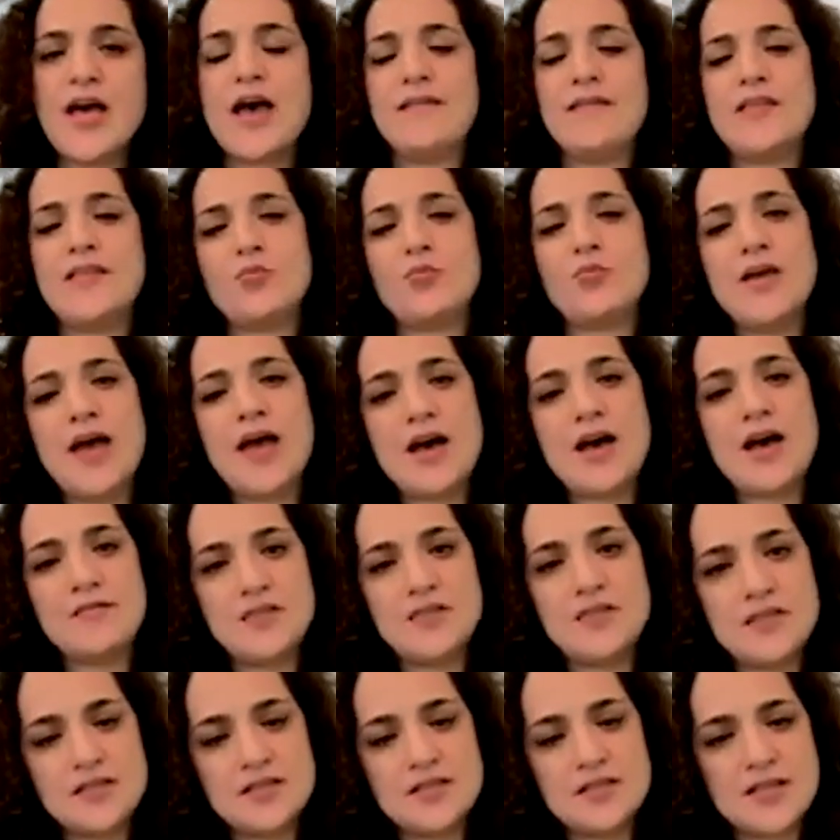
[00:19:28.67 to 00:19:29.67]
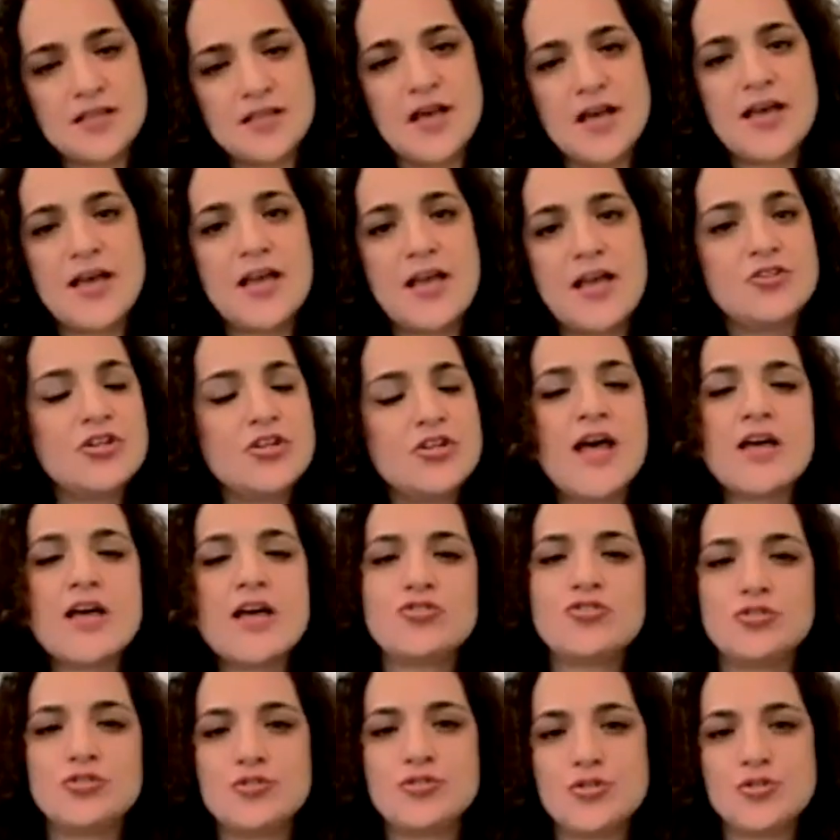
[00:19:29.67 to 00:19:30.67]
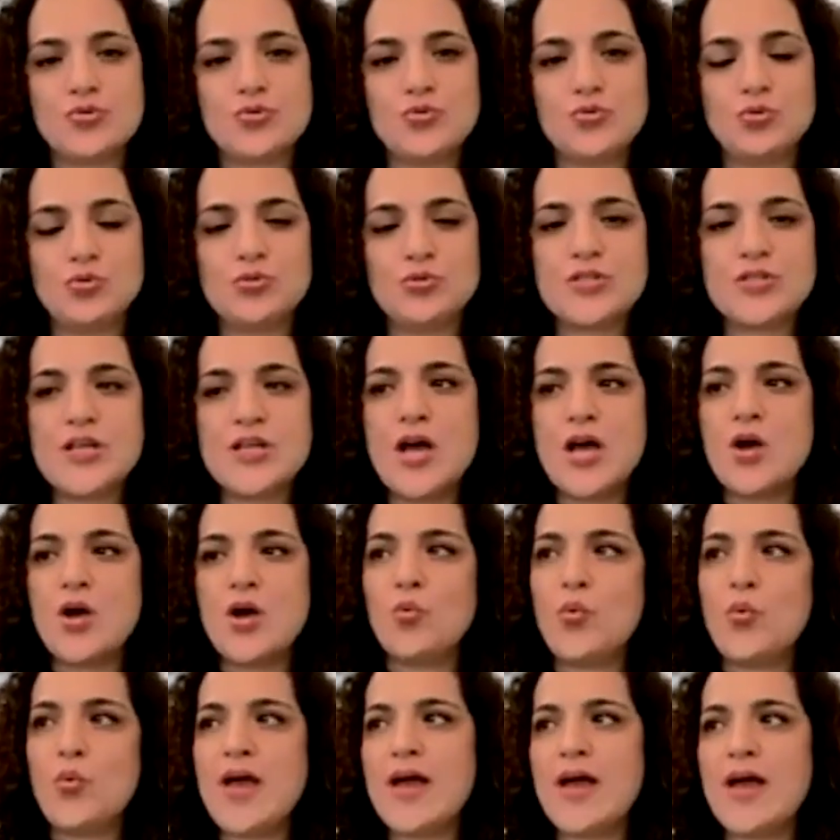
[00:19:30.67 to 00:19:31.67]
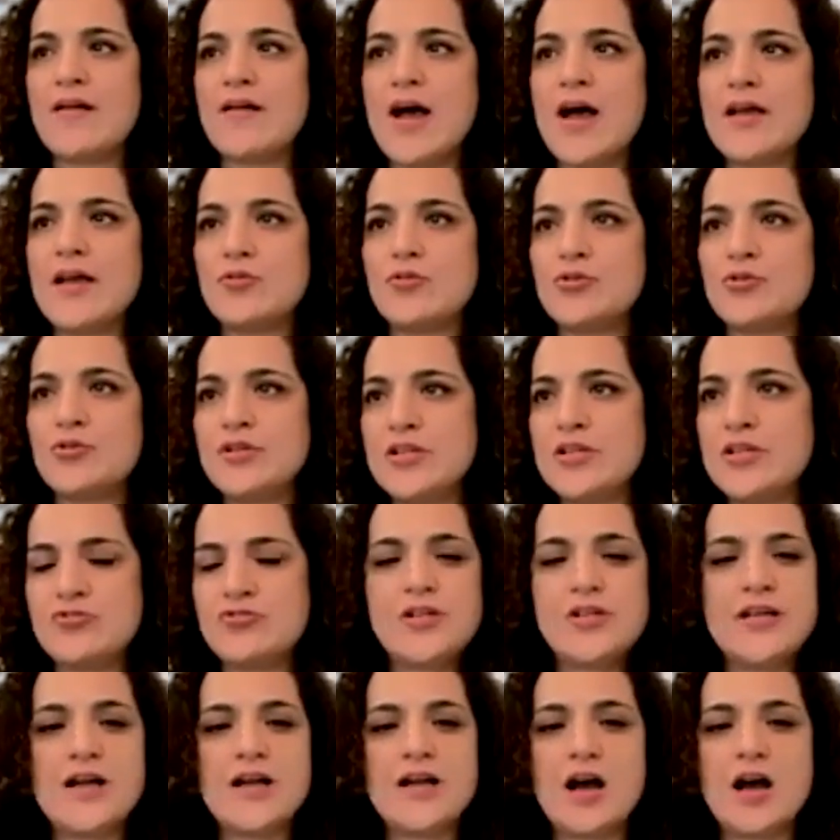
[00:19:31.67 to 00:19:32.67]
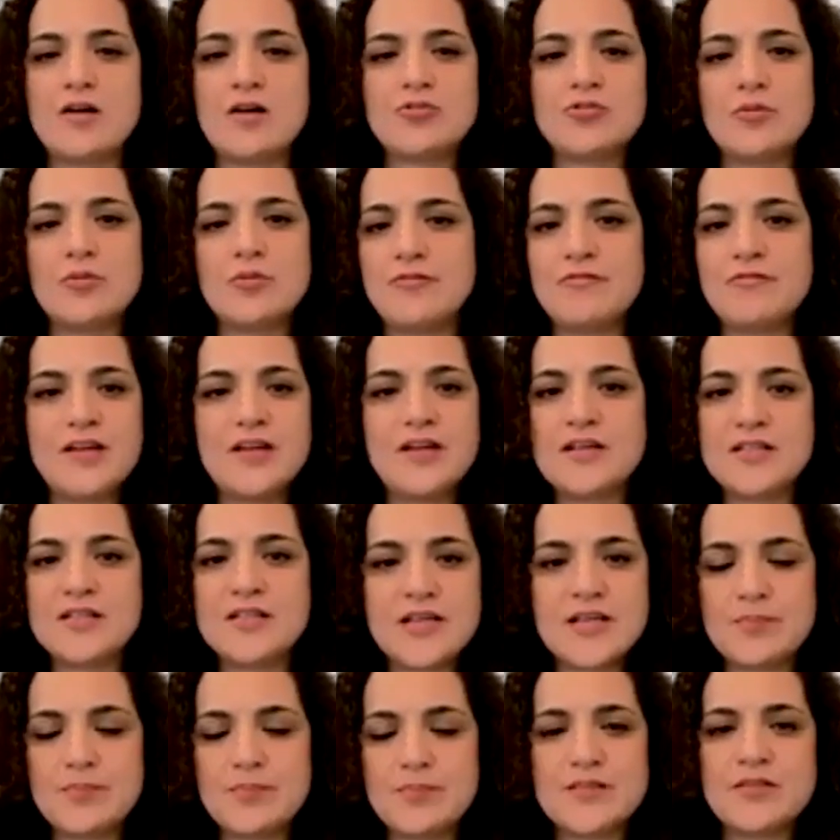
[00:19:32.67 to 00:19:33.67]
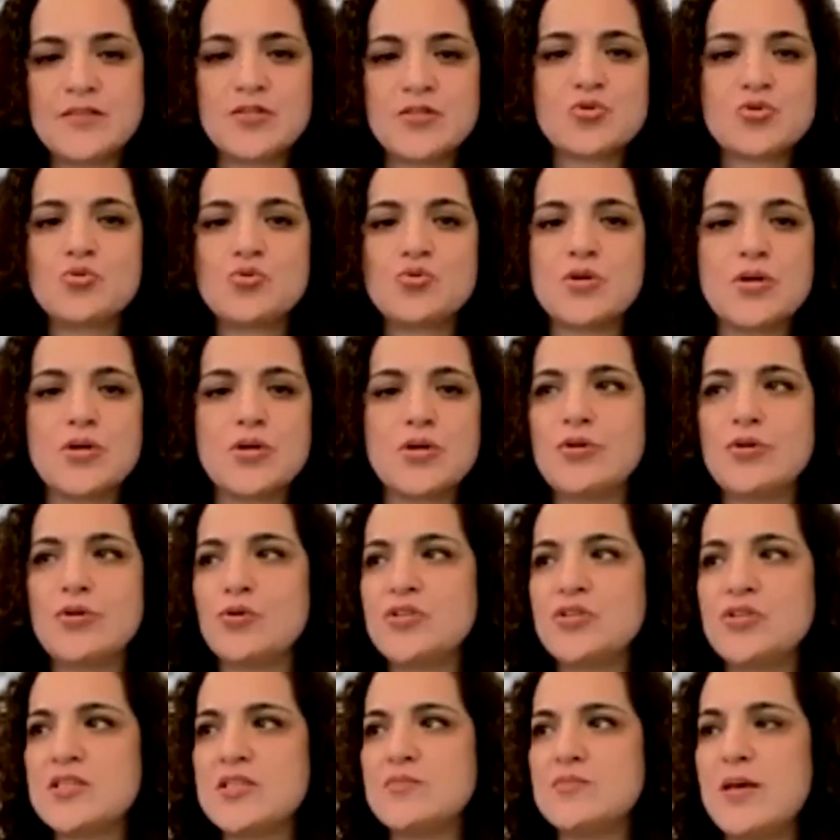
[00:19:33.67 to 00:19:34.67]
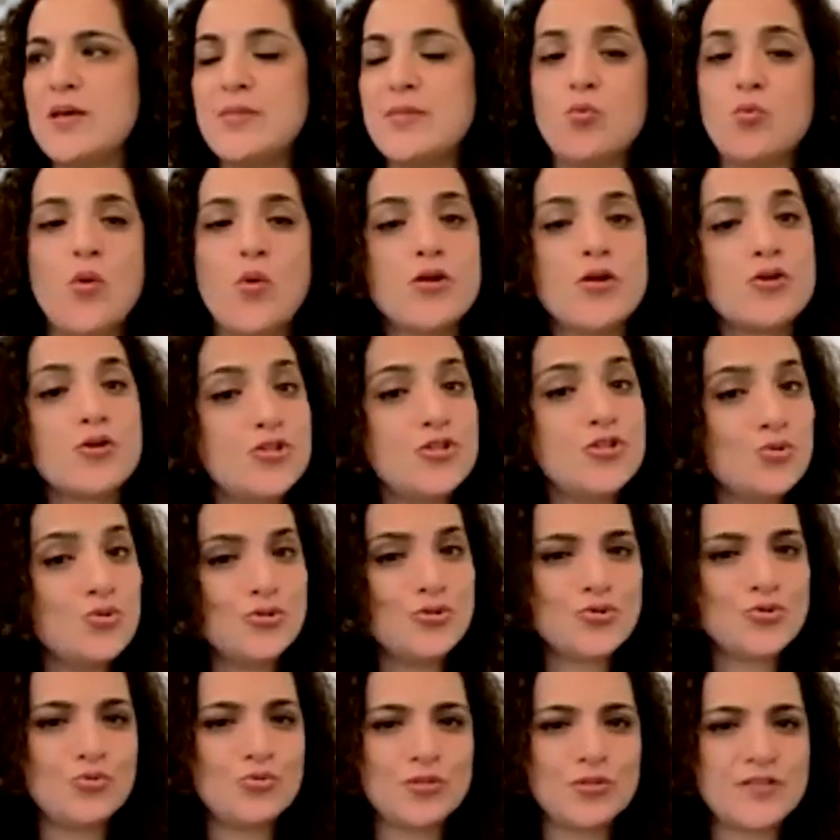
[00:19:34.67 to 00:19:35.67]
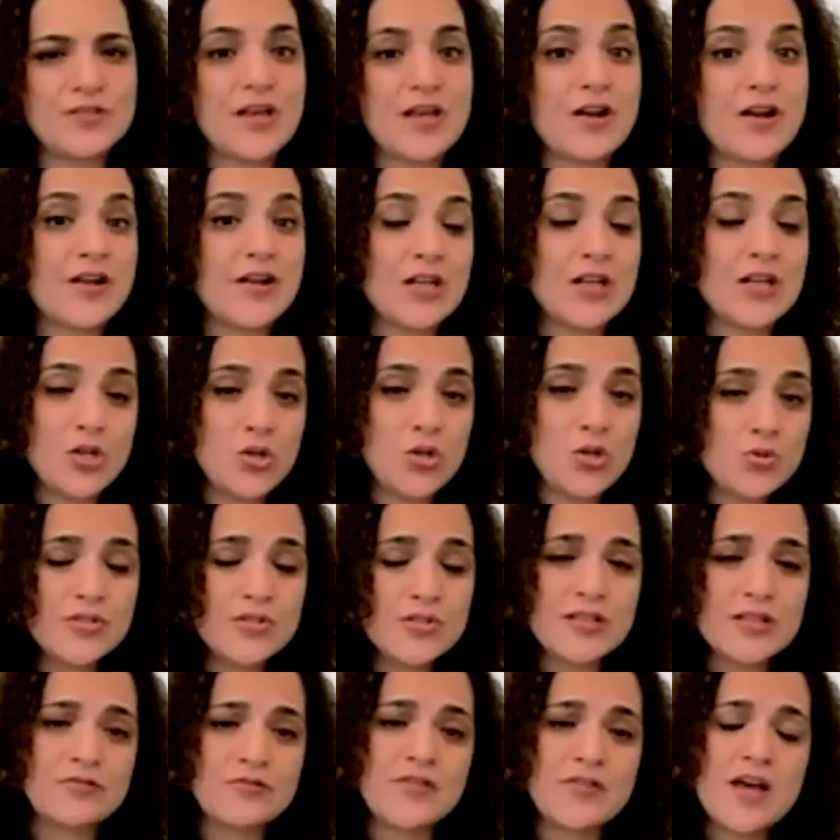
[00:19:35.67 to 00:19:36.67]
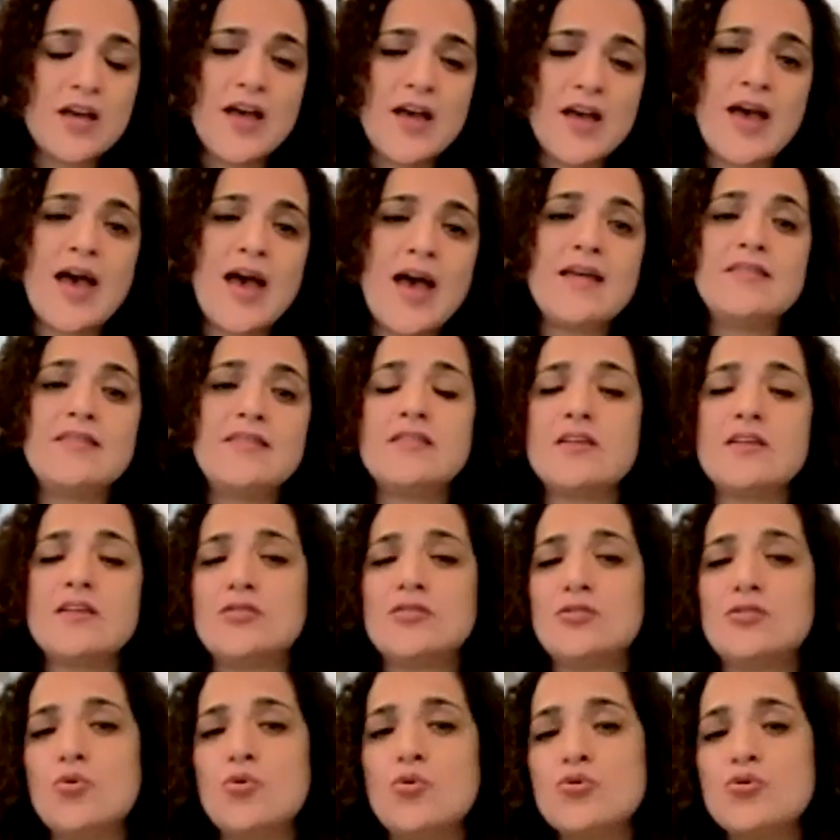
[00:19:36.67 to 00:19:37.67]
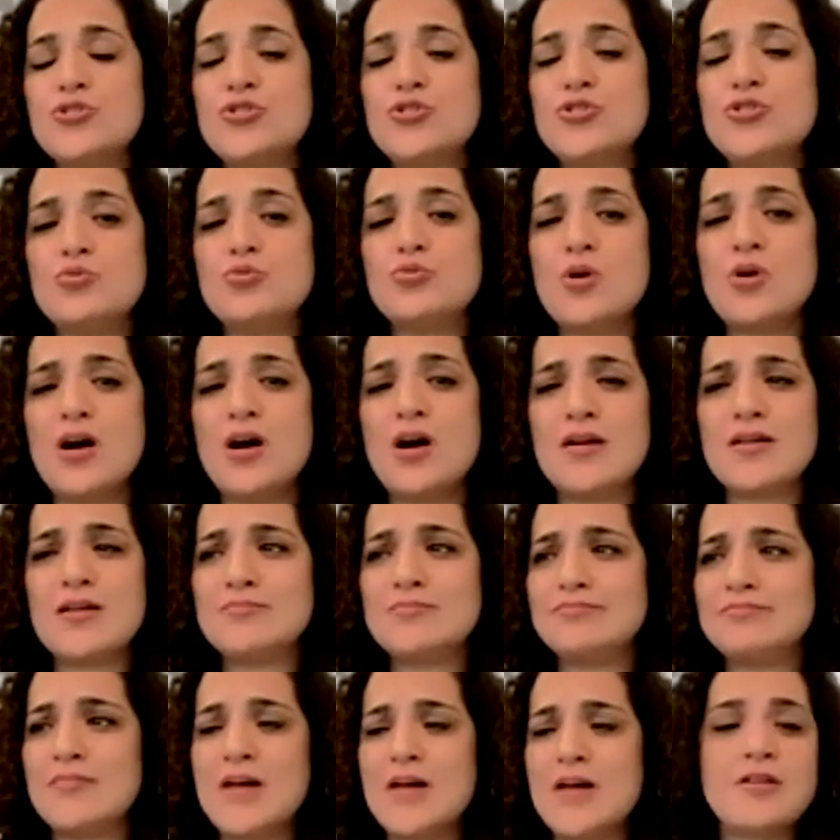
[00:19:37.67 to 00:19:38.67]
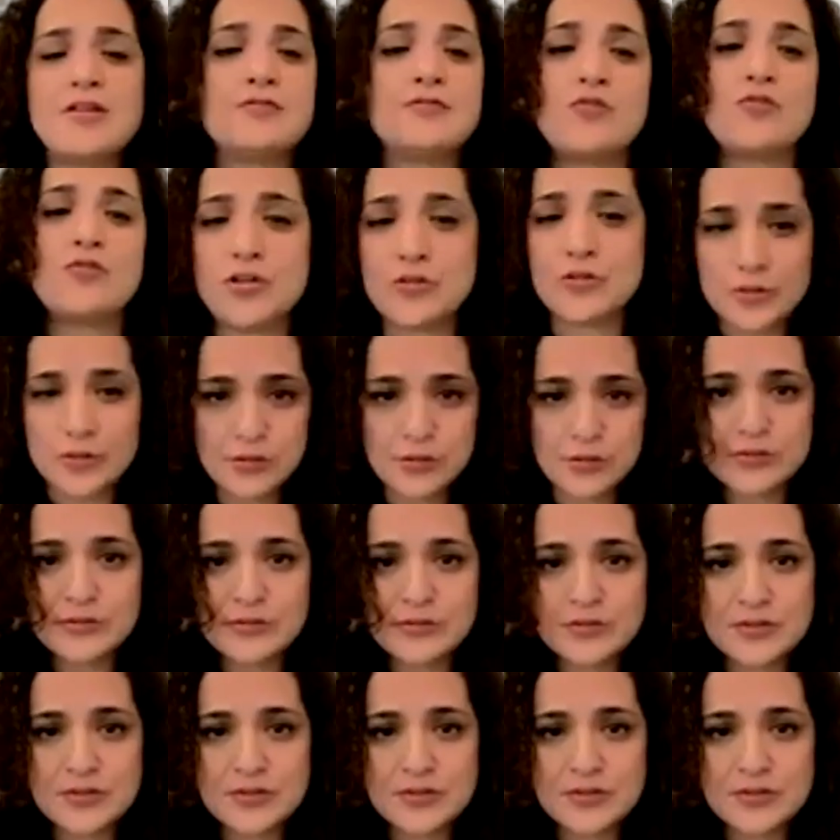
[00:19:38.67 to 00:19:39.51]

And then we have these international schools where I could literally count on my fingertips. There's maybe 1 or 2 schools that are inclusive, and those 2 are unaffordable.